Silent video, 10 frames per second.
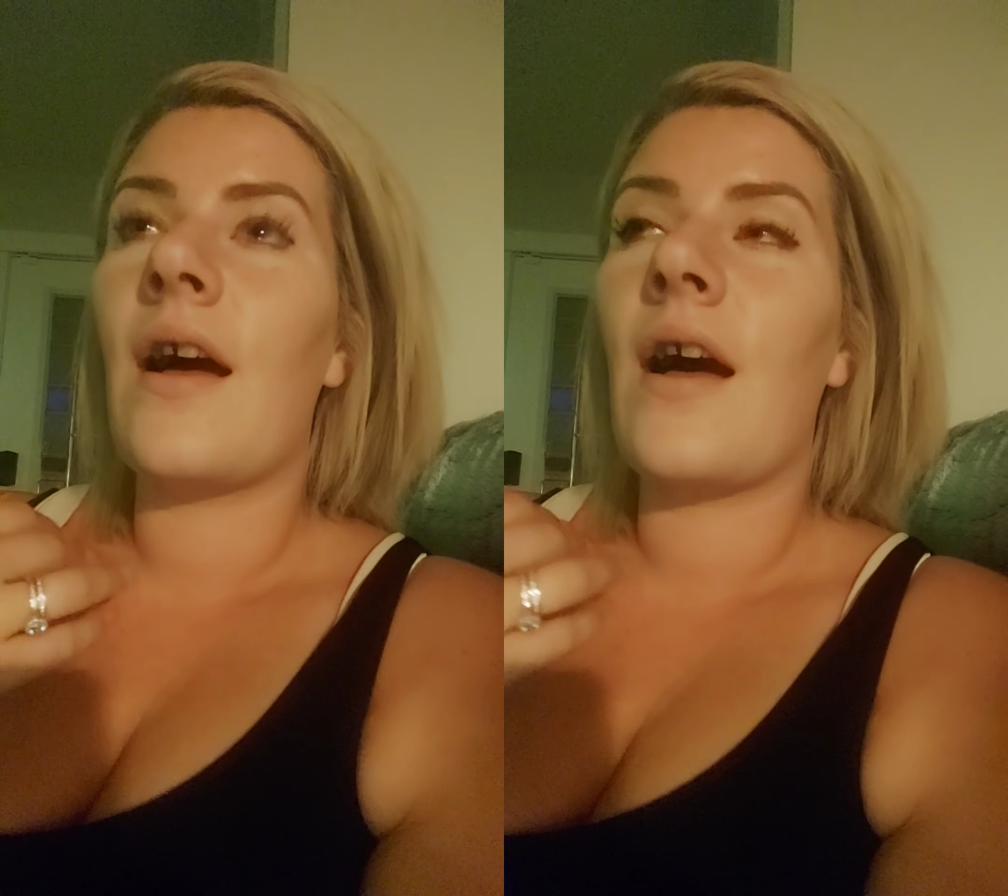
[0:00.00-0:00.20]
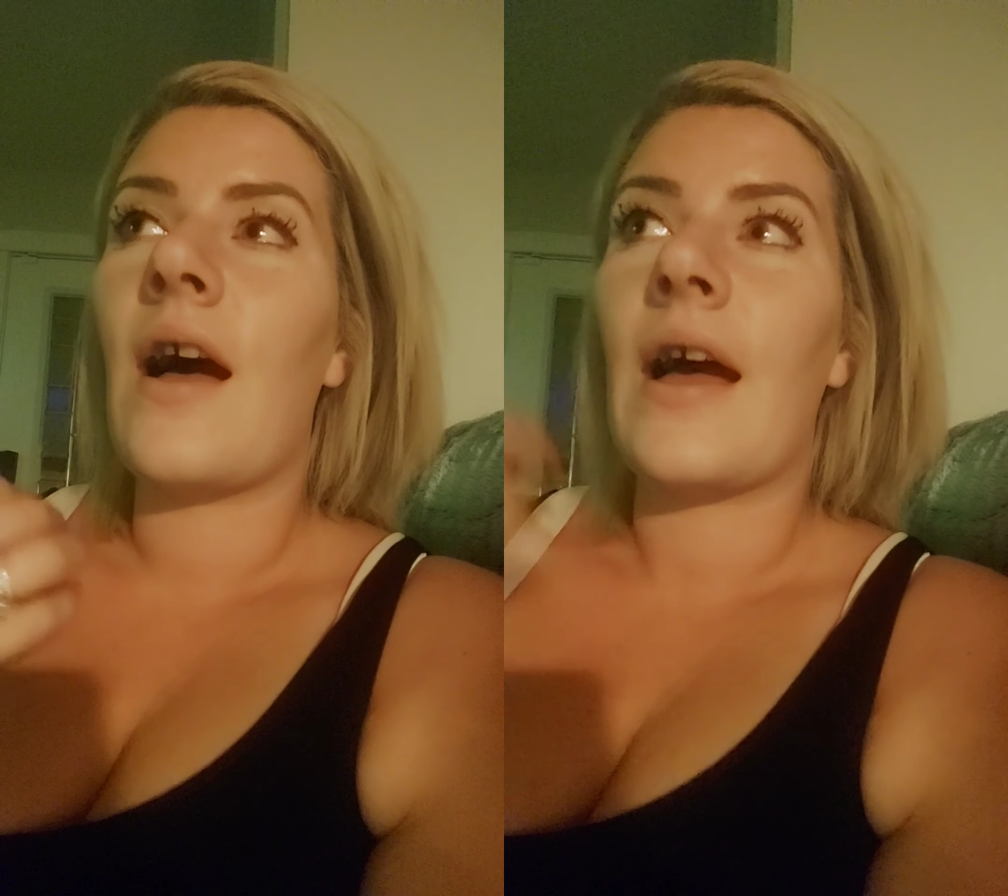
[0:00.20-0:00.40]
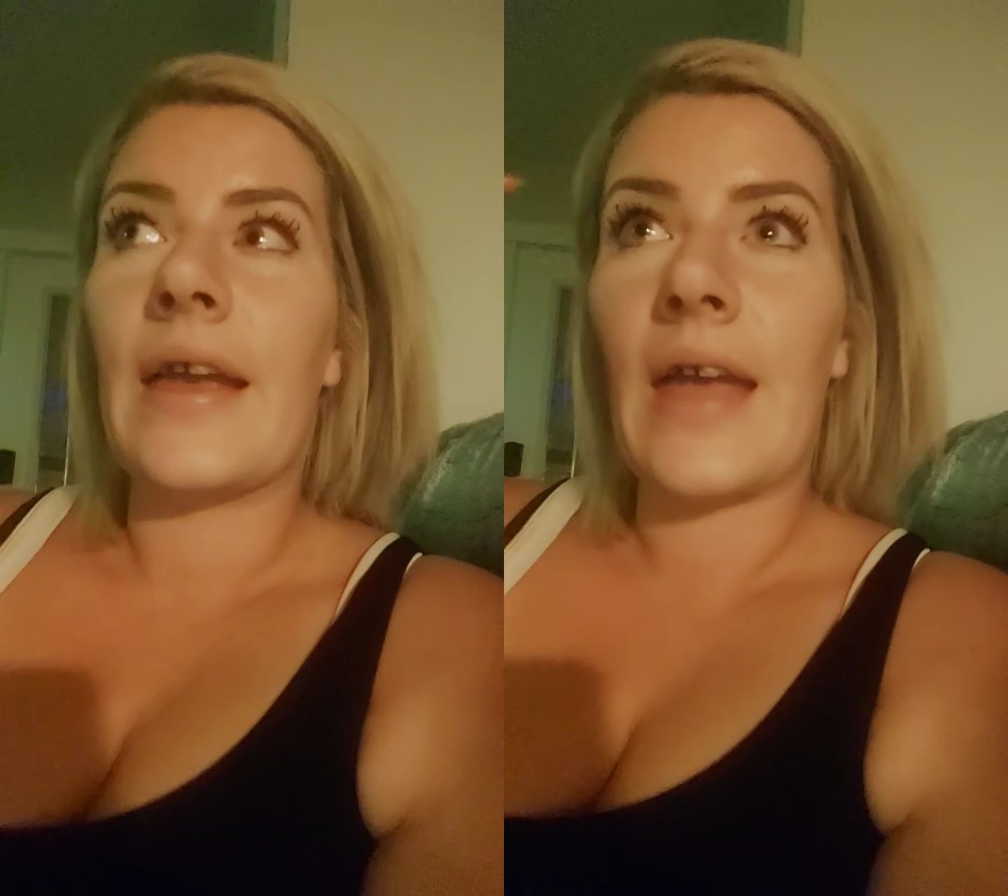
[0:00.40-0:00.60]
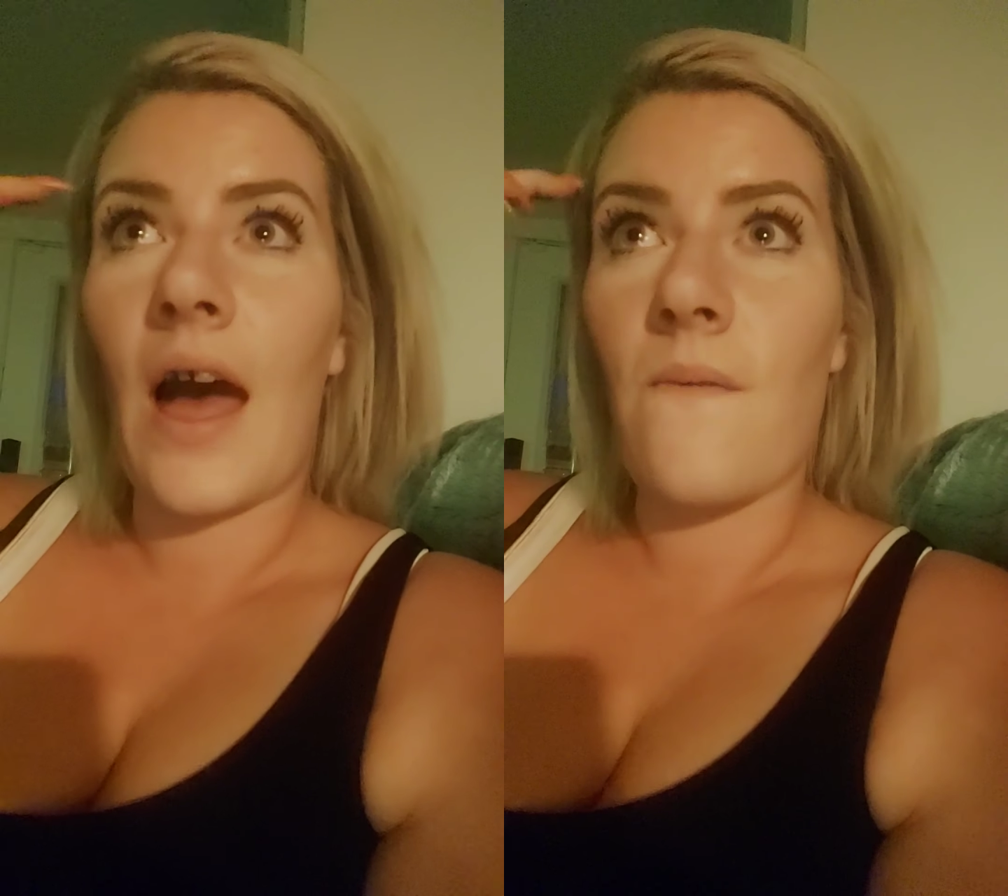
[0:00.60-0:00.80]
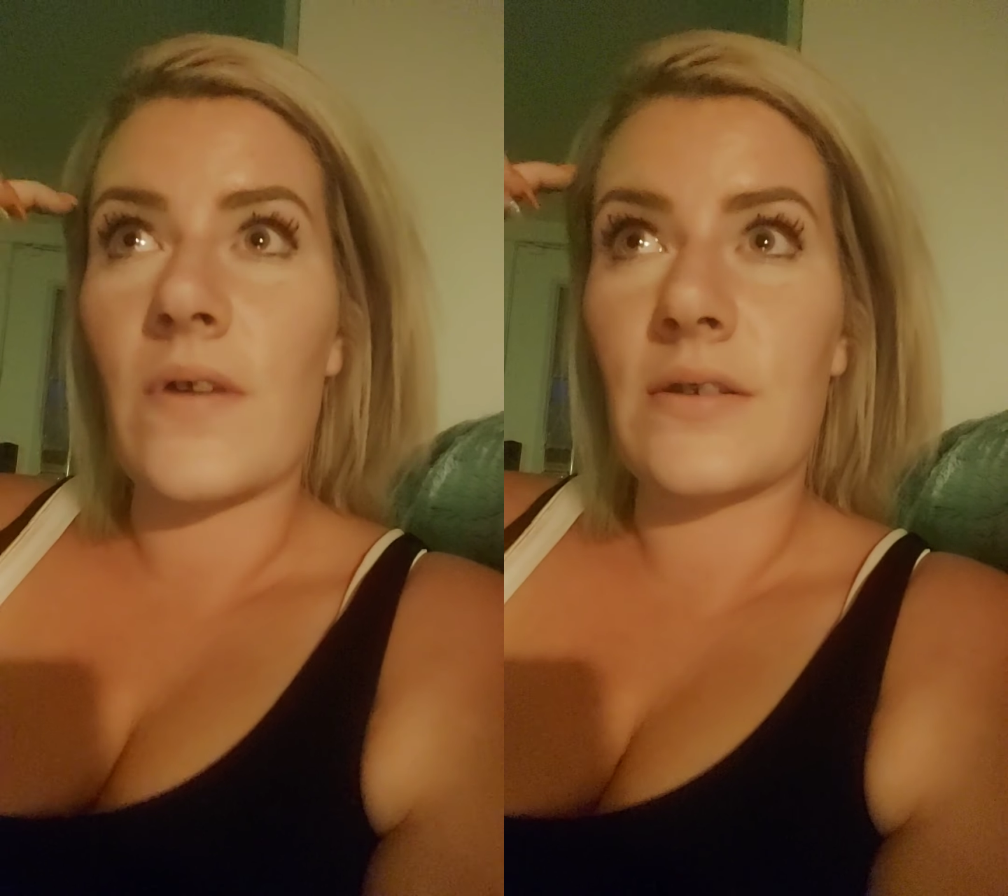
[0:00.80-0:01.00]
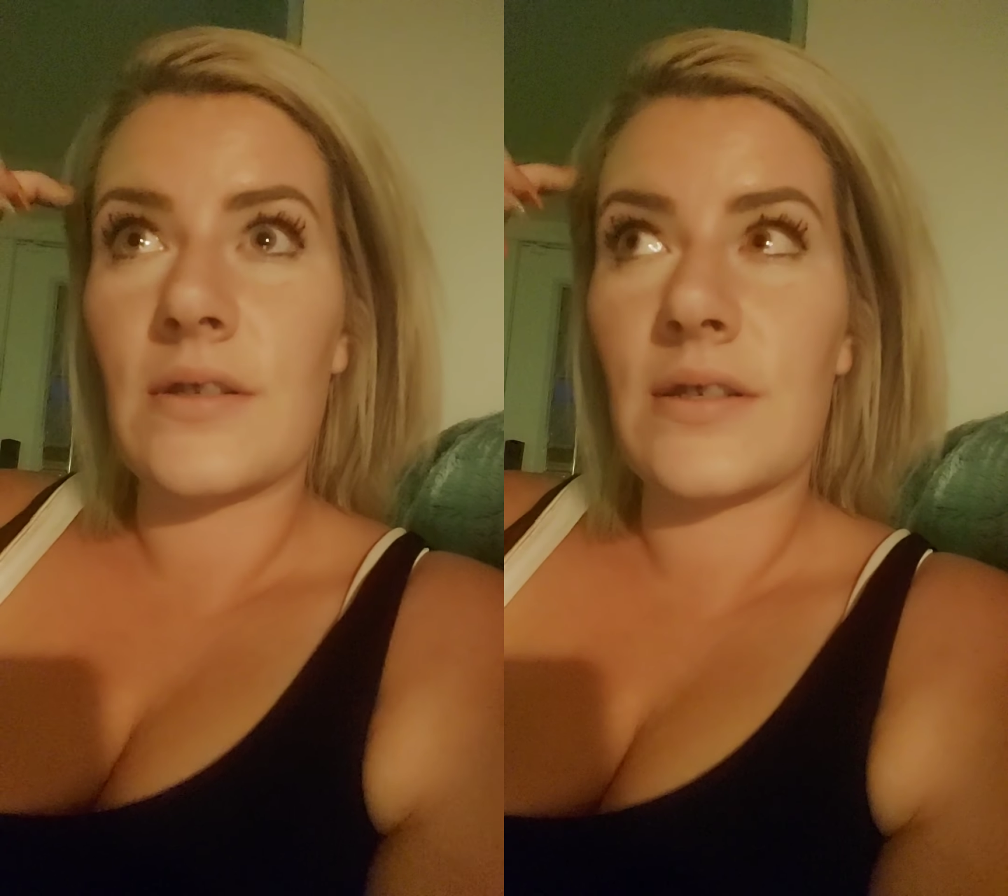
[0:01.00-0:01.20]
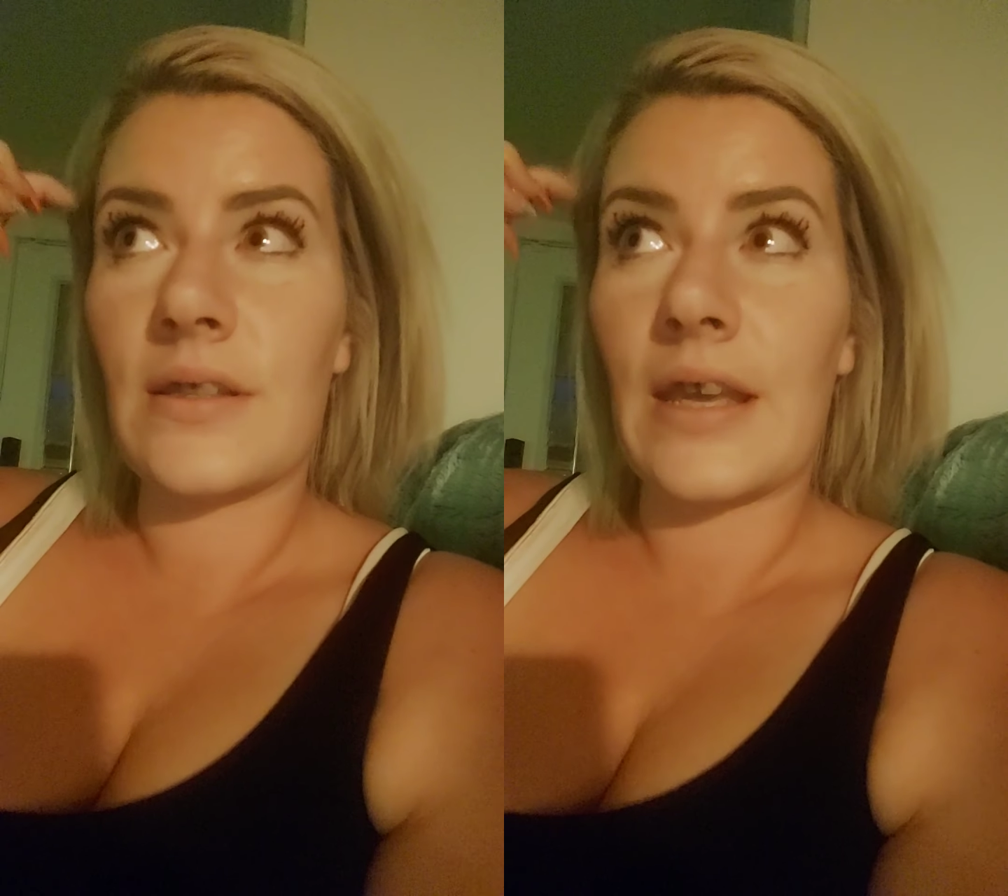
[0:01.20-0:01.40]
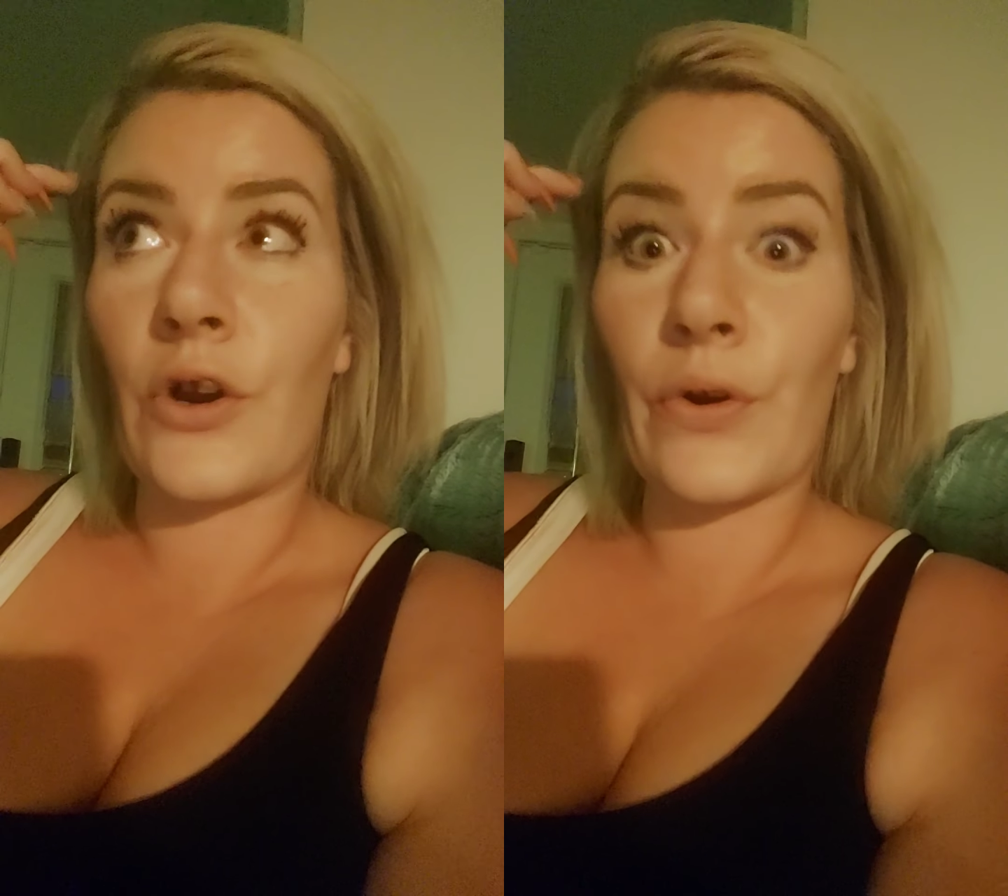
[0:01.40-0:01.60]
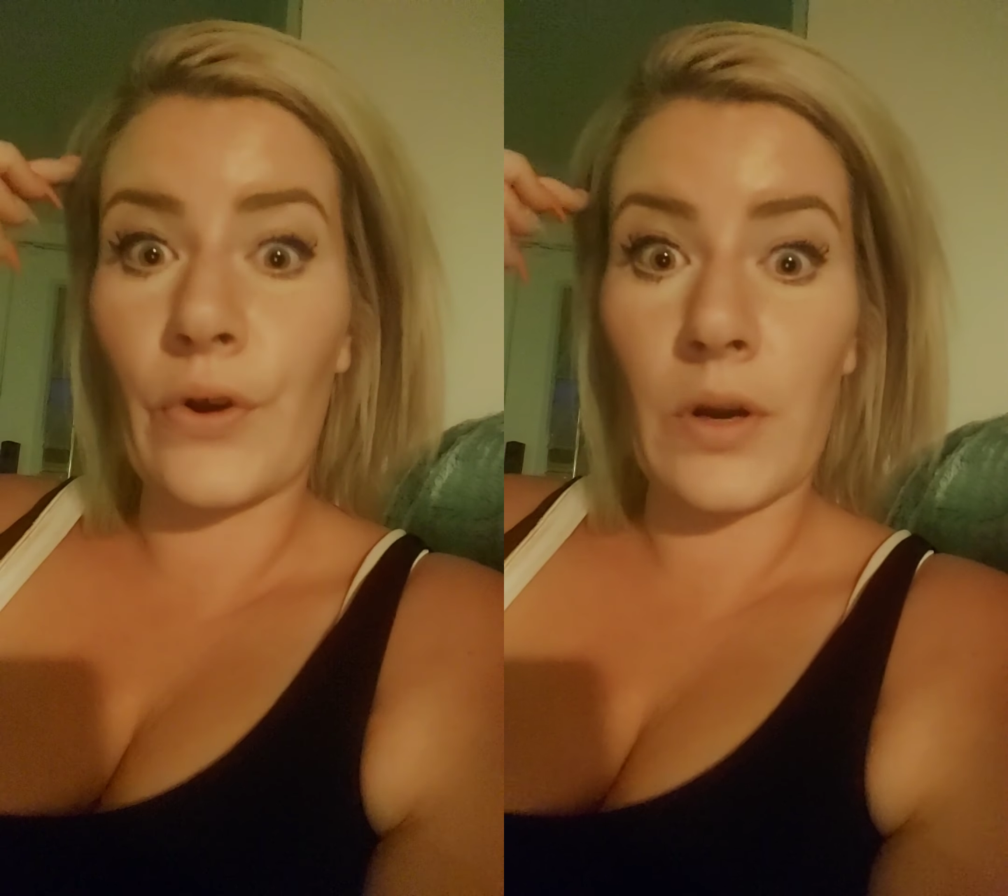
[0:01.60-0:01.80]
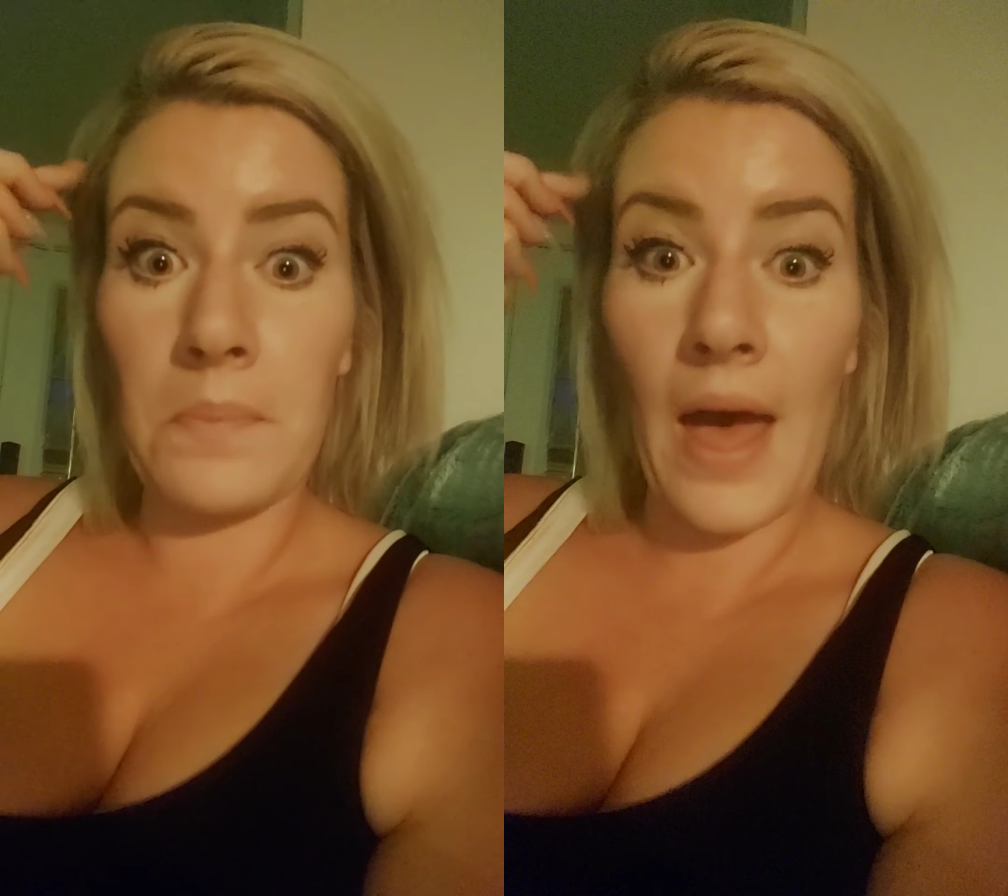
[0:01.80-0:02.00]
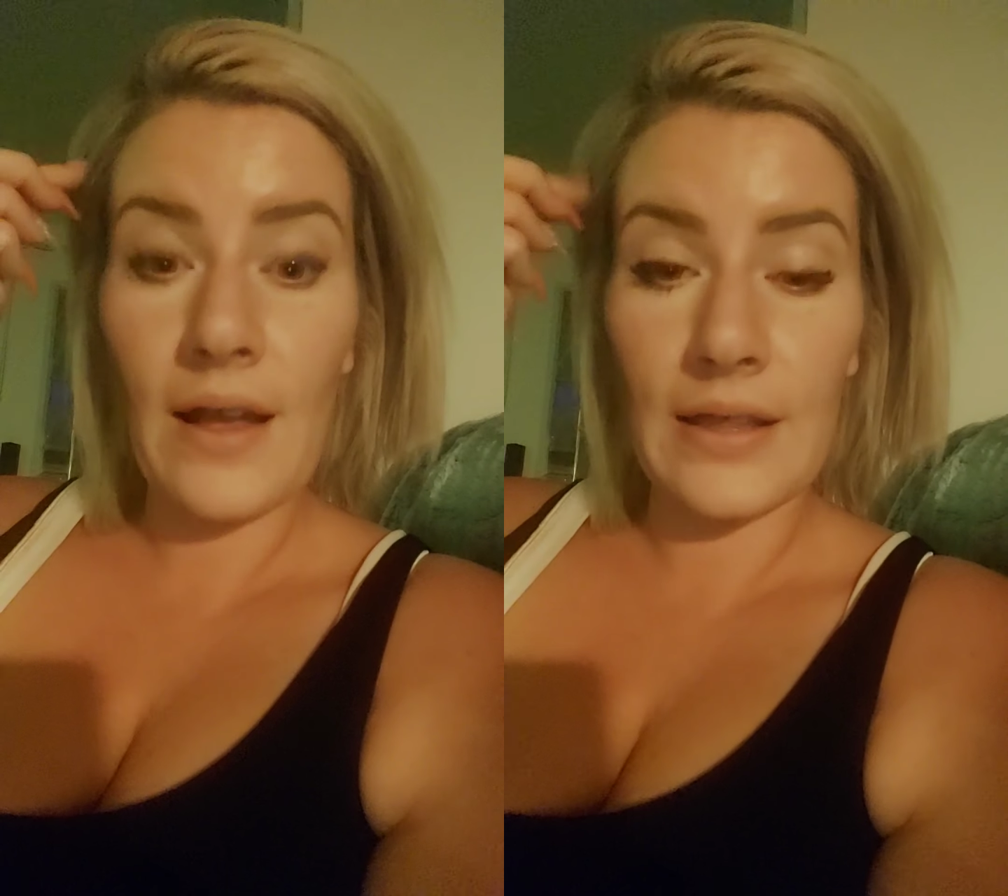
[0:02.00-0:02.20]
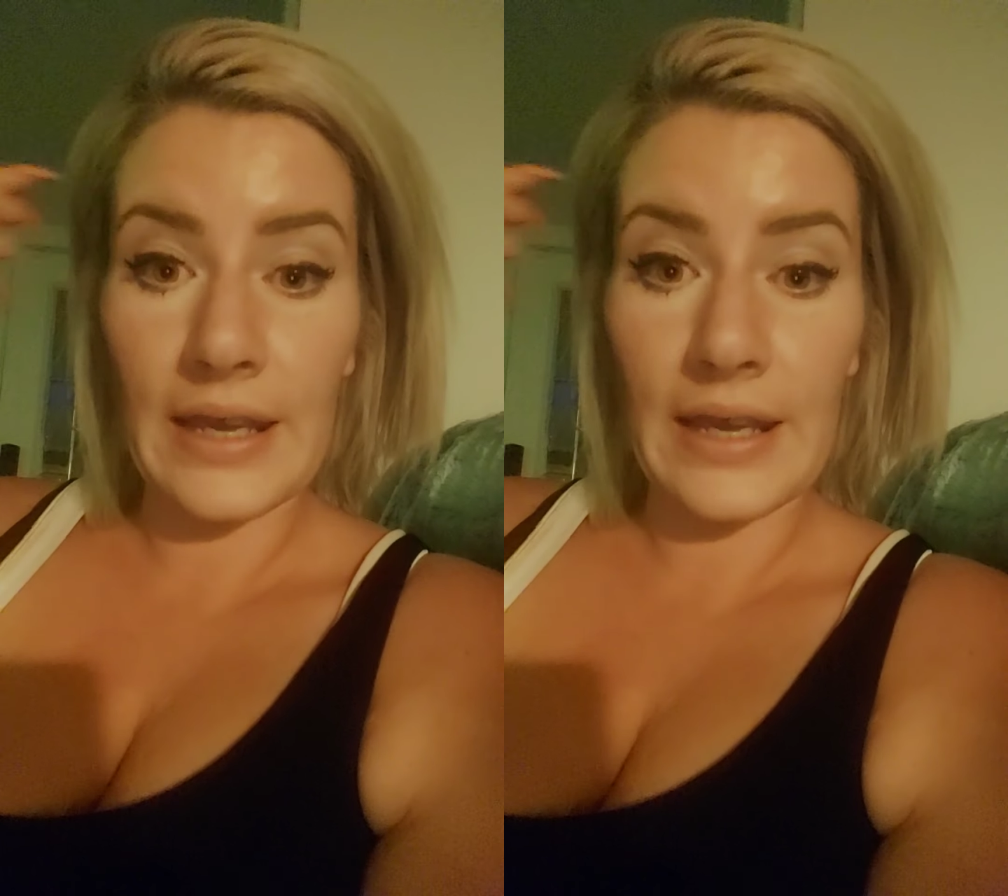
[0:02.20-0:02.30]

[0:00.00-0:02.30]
I haven't like heard back.